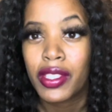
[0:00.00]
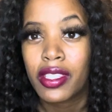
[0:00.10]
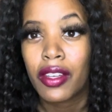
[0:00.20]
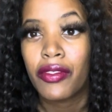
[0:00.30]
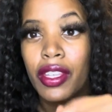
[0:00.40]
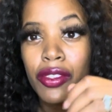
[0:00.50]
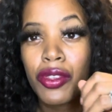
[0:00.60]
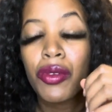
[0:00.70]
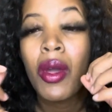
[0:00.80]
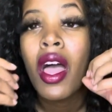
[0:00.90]
and stuff in there
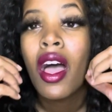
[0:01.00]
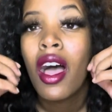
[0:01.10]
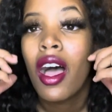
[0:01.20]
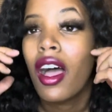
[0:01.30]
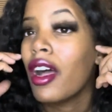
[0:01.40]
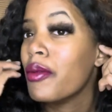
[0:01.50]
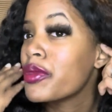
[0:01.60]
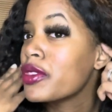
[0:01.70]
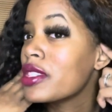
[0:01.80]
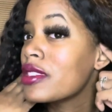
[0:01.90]
too um so
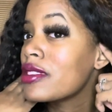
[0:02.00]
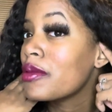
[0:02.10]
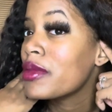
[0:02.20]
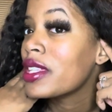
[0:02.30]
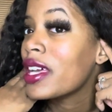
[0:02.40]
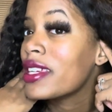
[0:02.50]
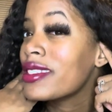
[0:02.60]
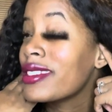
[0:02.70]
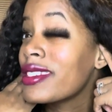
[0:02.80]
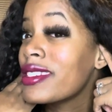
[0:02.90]
these are some of the
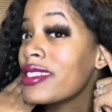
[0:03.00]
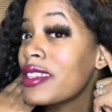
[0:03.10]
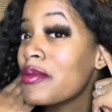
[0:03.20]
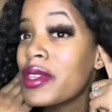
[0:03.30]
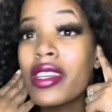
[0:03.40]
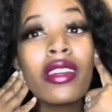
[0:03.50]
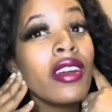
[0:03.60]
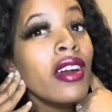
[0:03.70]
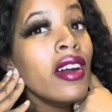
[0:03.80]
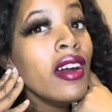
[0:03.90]
lashes that she sent me
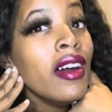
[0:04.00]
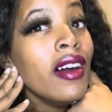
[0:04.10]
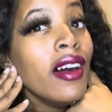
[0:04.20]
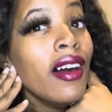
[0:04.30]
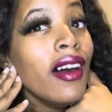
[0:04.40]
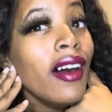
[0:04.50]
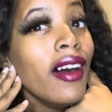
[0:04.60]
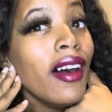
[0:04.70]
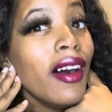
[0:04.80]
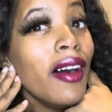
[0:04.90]

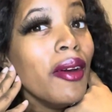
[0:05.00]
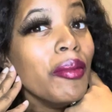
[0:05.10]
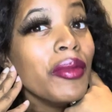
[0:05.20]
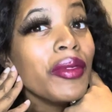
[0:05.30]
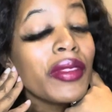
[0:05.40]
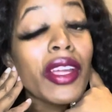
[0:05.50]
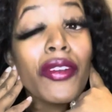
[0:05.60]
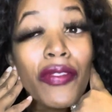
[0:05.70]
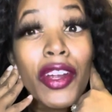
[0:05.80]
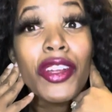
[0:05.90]
um, they are
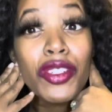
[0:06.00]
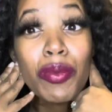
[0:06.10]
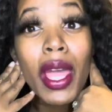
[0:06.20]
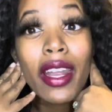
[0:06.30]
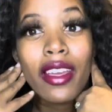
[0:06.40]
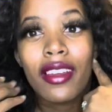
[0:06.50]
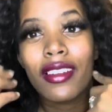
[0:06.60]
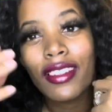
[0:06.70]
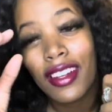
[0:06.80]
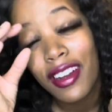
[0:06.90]
very dramatic.
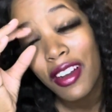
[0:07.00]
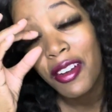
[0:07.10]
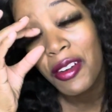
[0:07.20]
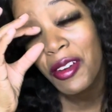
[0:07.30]
Um,